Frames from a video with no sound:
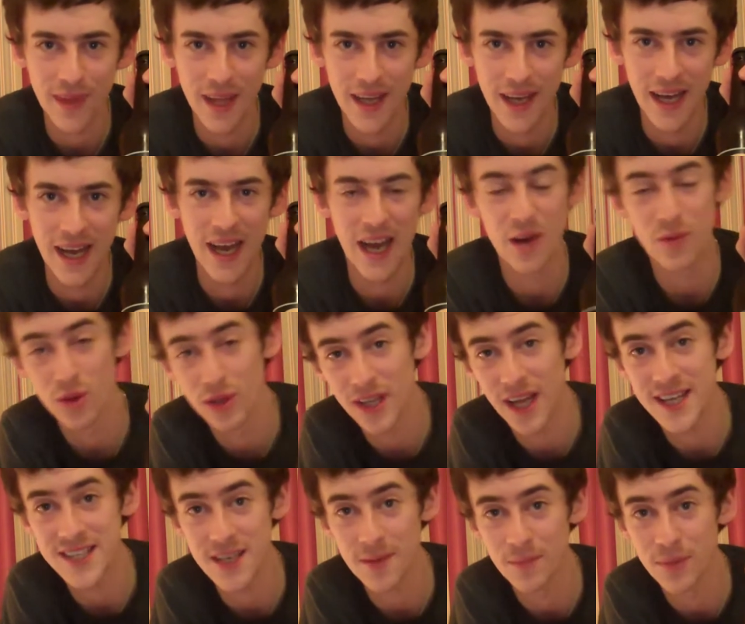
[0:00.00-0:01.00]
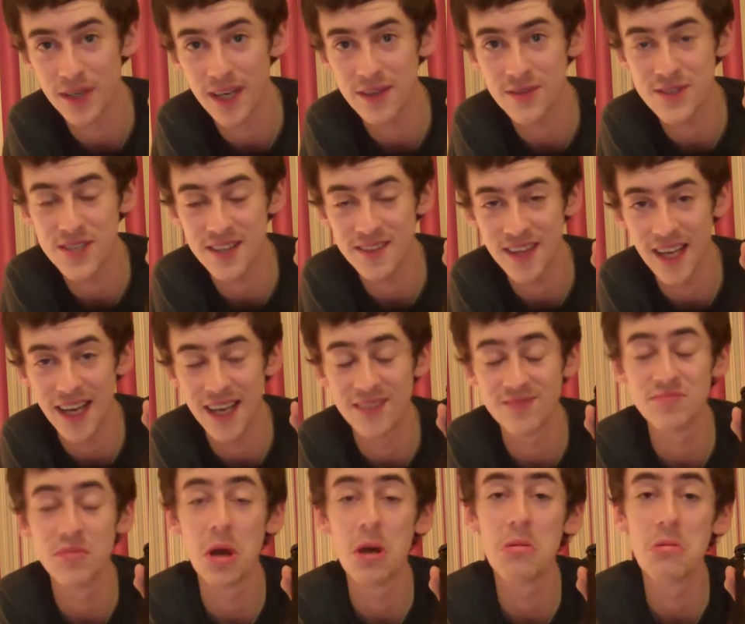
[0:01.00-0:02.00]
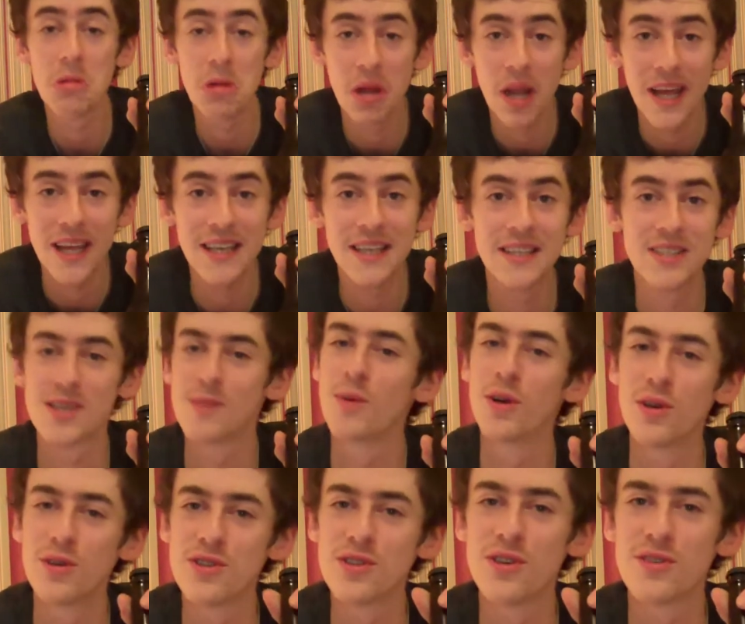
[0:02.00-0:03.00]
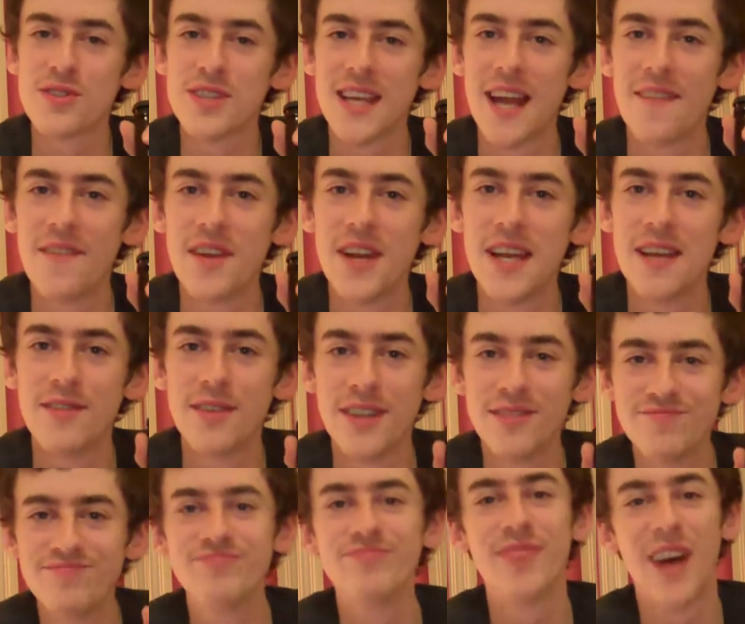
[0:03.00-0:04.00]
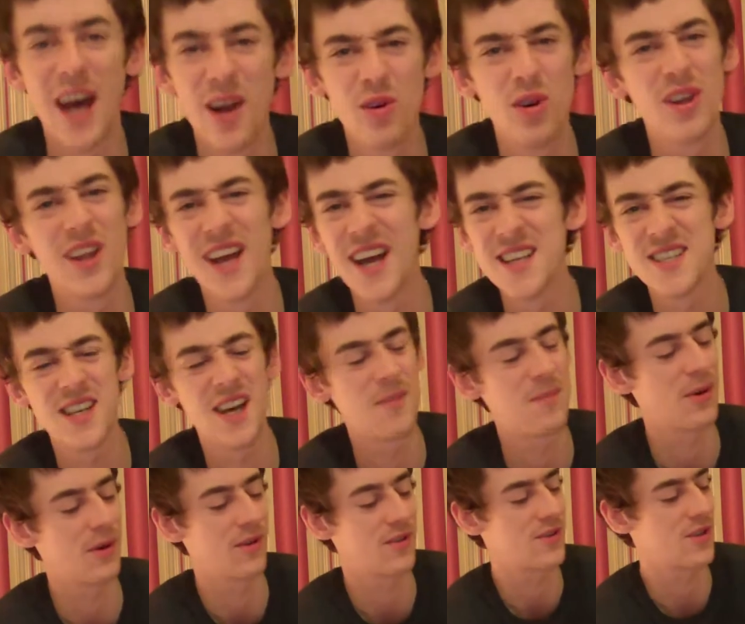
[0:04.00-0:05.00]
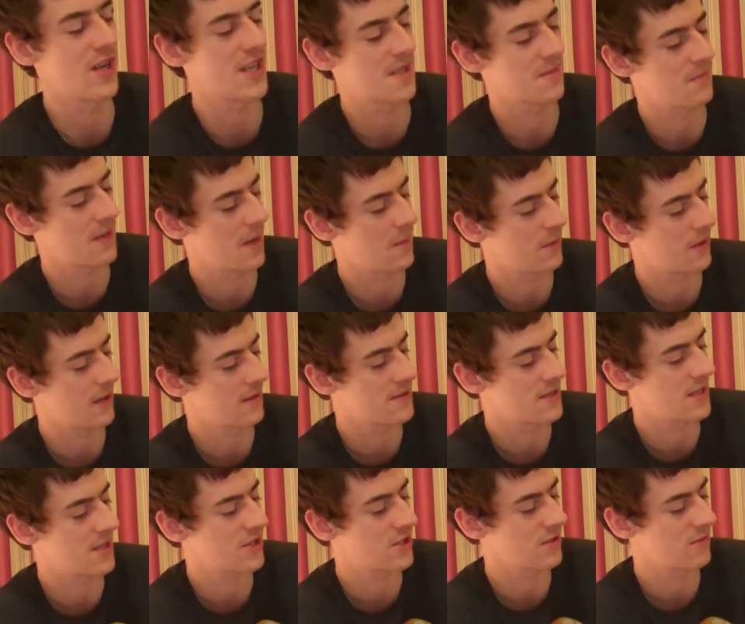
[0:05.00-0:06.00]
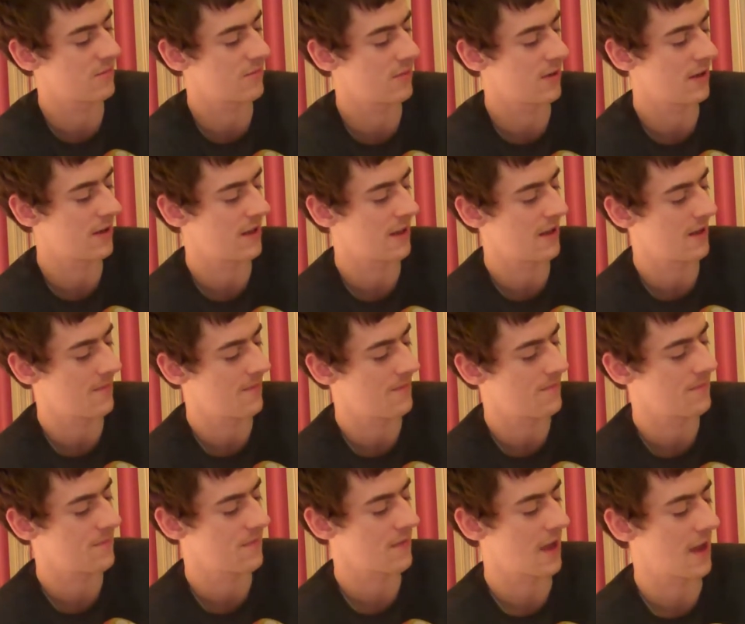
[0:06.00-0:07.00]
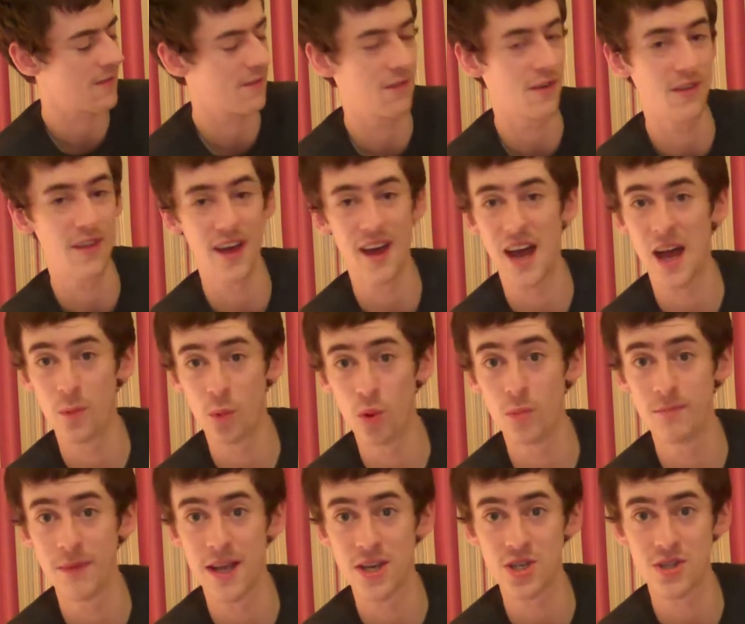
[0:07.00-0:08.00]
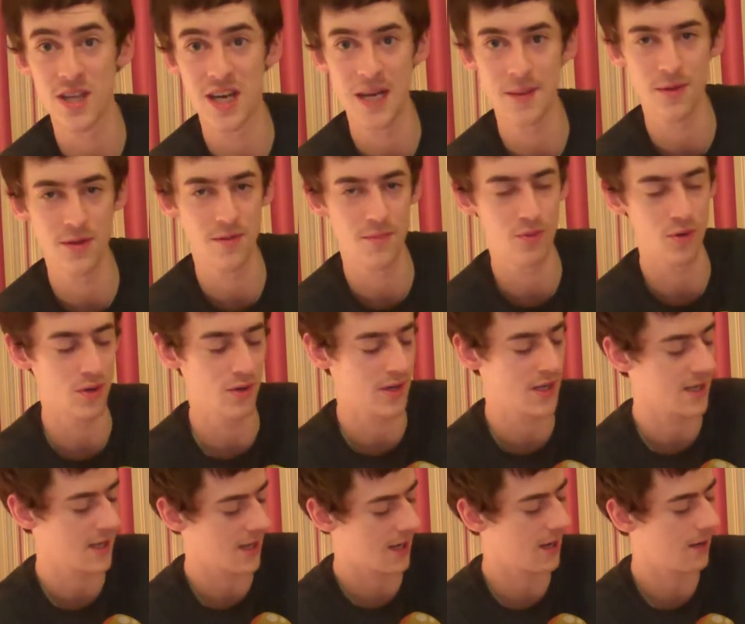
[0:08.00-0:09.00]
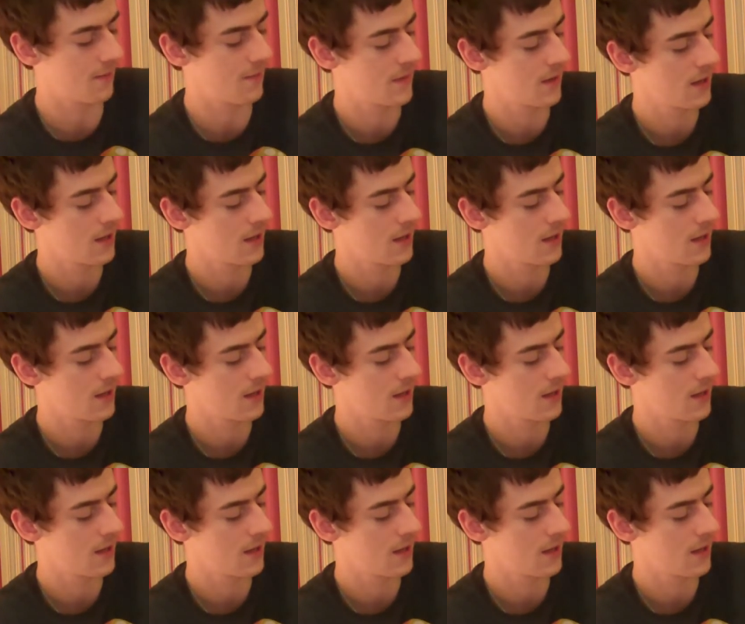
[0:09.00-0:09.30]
I realise I'm pronouncing that like someone who's not Scandinavian. I apologise for my pronunciation, but and for that I won't mention the name of the brewery again.